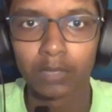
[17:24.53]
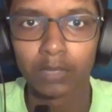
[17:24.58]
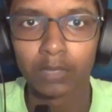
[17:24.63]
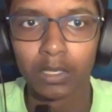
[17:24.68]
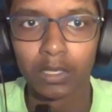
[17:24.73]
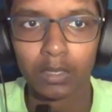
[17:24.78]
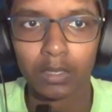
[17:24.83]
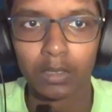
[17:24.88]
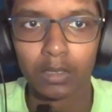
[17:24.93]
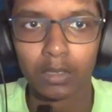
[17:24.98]

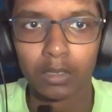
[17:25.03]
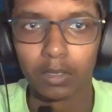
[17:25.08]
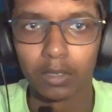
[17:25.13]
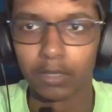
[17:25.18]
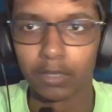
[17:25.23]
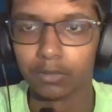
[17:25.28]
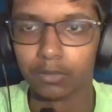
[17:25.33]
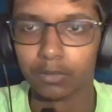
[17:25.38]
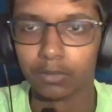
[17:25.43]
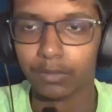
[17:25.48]
Okay, so we have
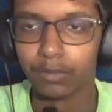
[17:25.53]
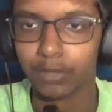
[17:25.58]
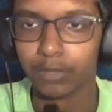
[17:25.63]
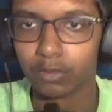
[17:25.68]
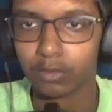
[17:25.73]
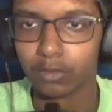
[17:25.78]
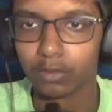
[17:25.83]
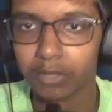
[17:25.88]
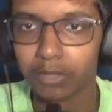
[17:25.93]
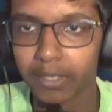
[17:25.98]
Victoria
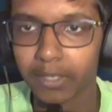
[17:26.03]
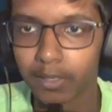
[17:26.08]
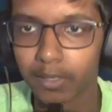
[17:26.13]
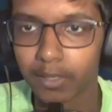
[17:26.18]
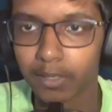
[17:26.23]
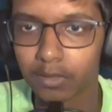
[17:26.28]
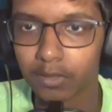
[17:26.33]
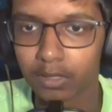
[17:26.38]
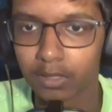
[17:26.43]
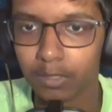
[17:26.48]

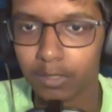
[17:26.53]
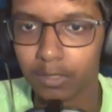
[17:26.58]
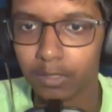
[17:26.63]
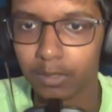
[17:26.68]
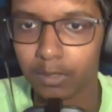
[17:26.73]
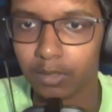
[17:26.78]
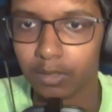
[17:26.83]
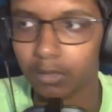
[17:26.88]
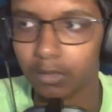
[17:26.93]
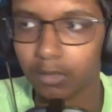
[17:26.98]
Housekeeping
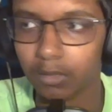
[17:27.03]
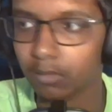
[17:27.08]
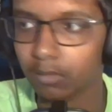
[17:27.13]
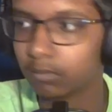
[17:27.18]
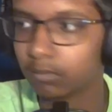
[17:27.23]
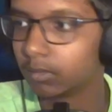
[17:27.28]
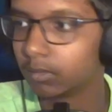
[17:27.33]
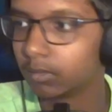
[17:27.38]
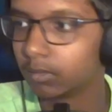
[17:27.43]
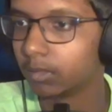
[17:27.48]
Co. Alright,
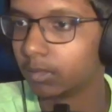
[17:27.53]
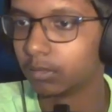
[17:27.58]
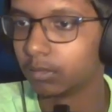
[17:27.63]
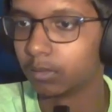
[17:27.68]
hold up.